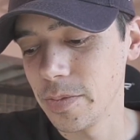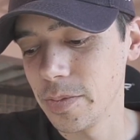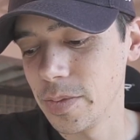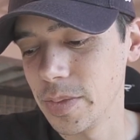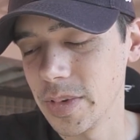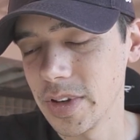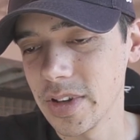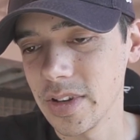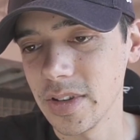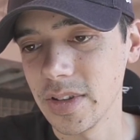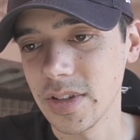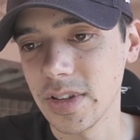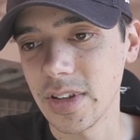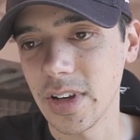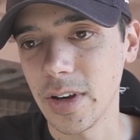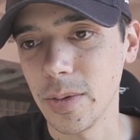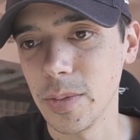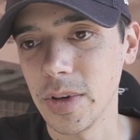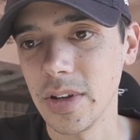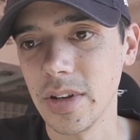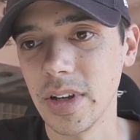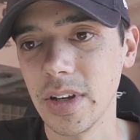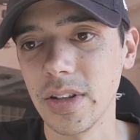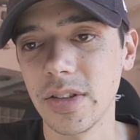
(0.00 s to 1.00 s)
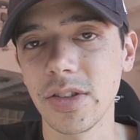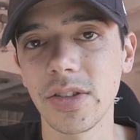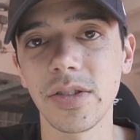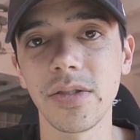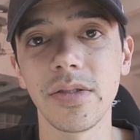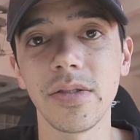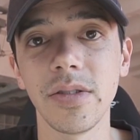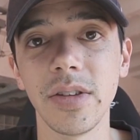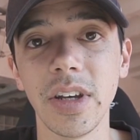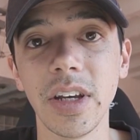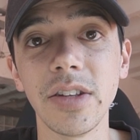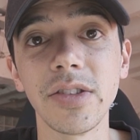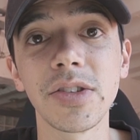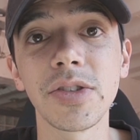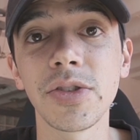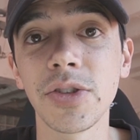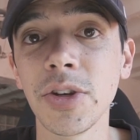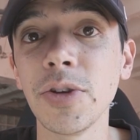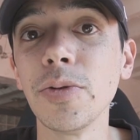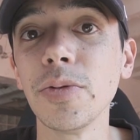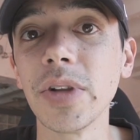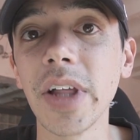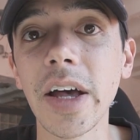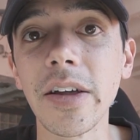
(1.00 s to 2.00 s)
Because, I mean, it's
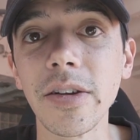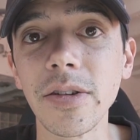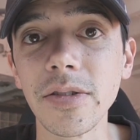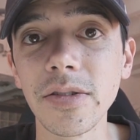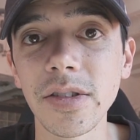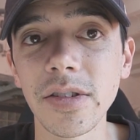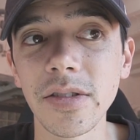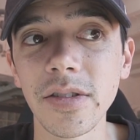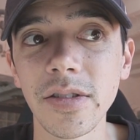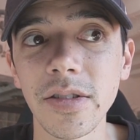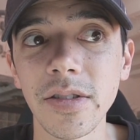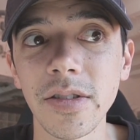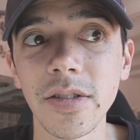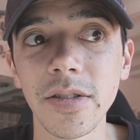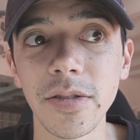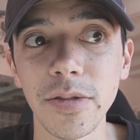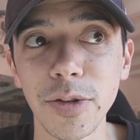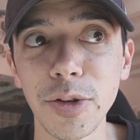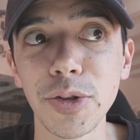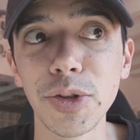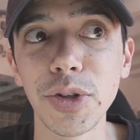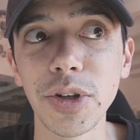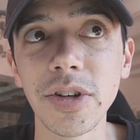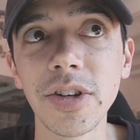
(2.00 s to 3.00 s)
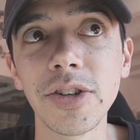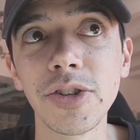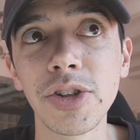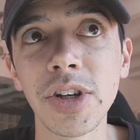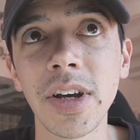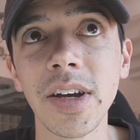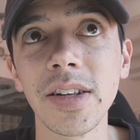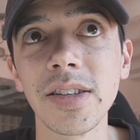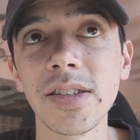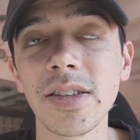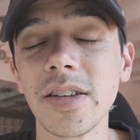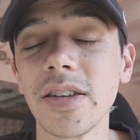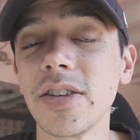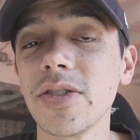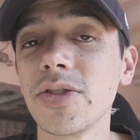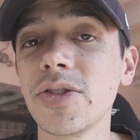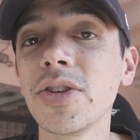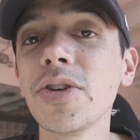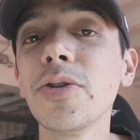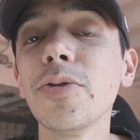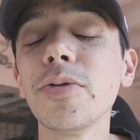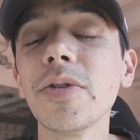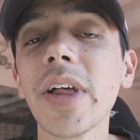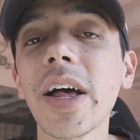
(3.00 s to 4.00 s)
2 letters. There's a good chance that a
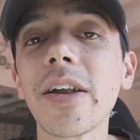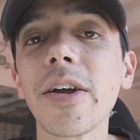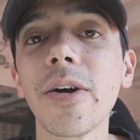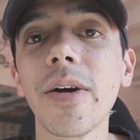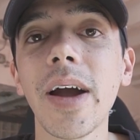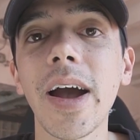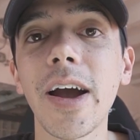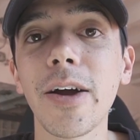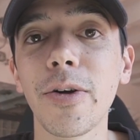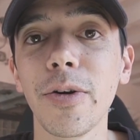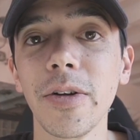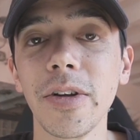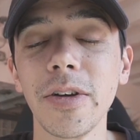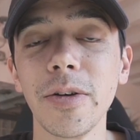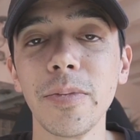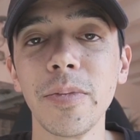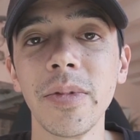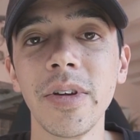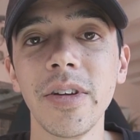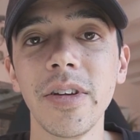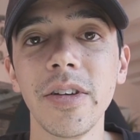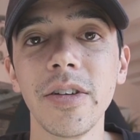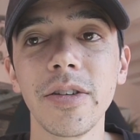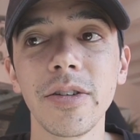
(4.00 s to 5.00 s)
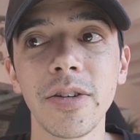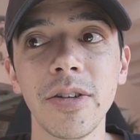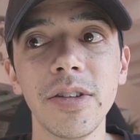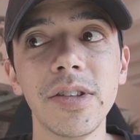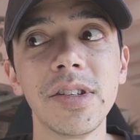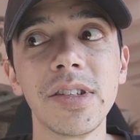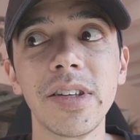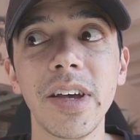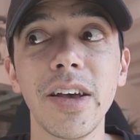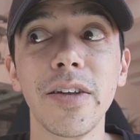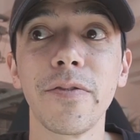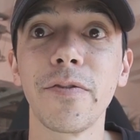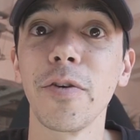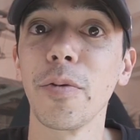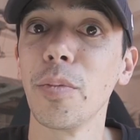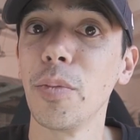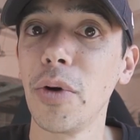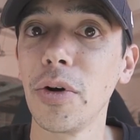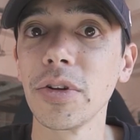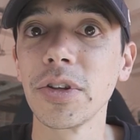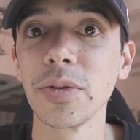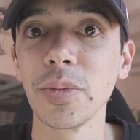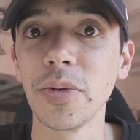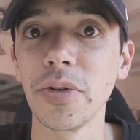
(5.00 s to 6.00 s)
2-letter acronym could stand for
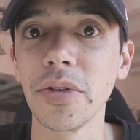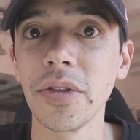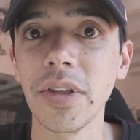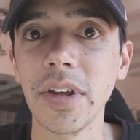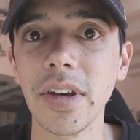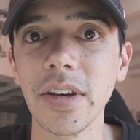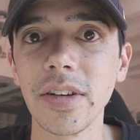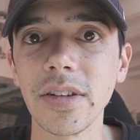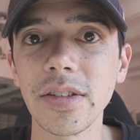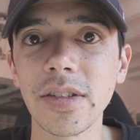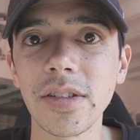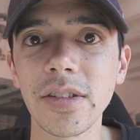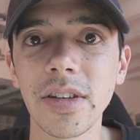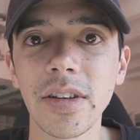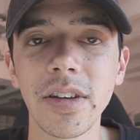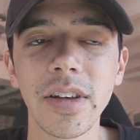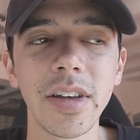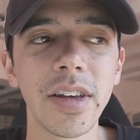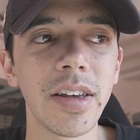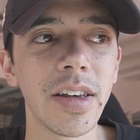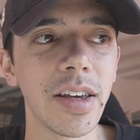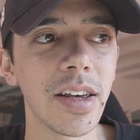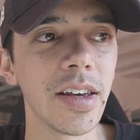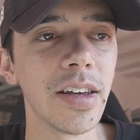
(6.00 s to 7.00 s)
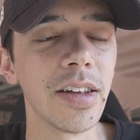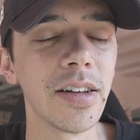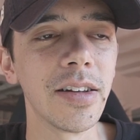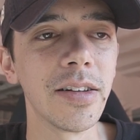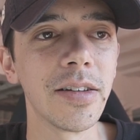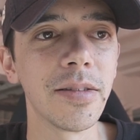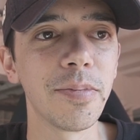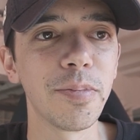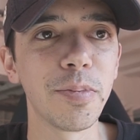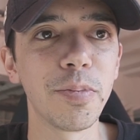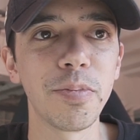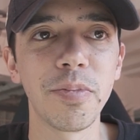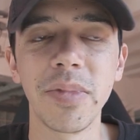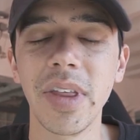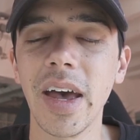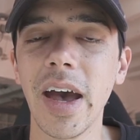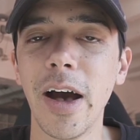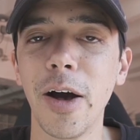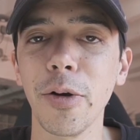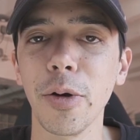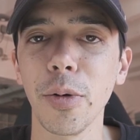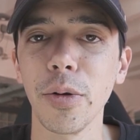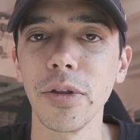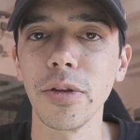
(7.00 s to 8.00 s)
multiple things, and the
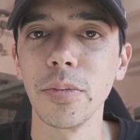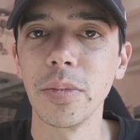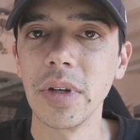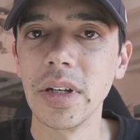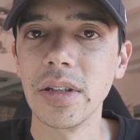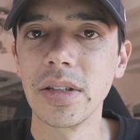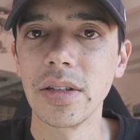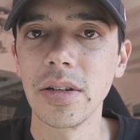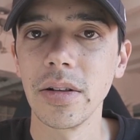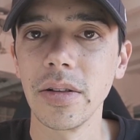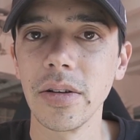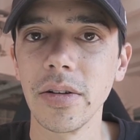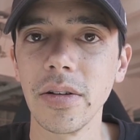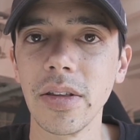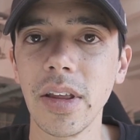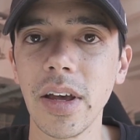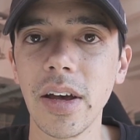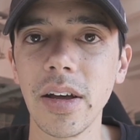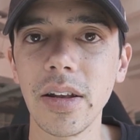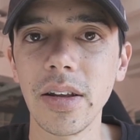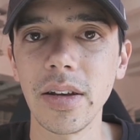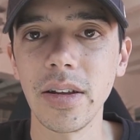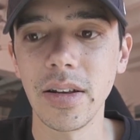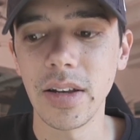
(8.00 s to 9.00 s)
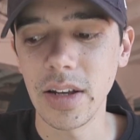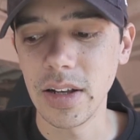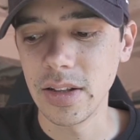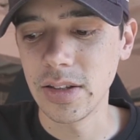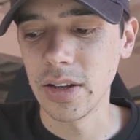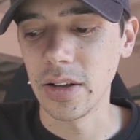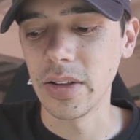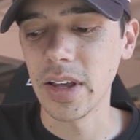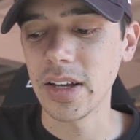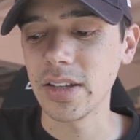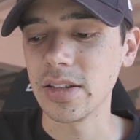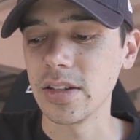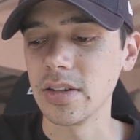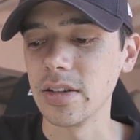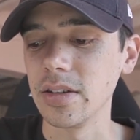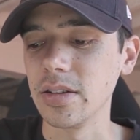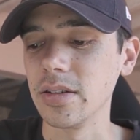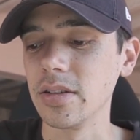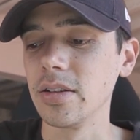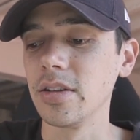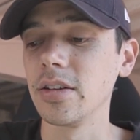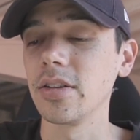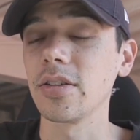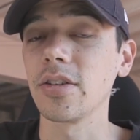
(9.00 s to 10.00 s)
algorithm needs to learn that. It needs a lesson
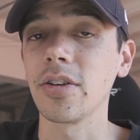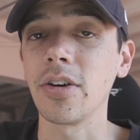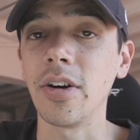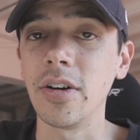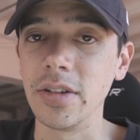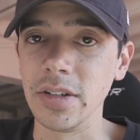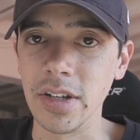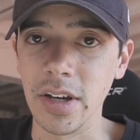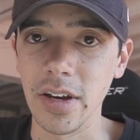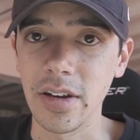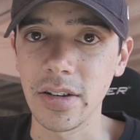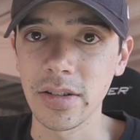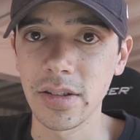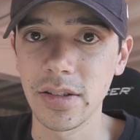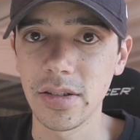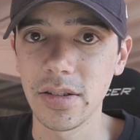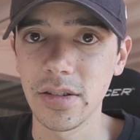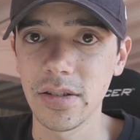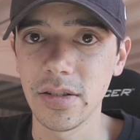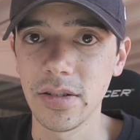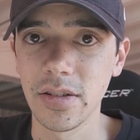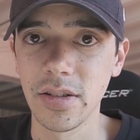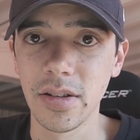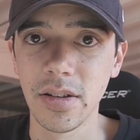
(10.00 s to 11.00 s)
in context.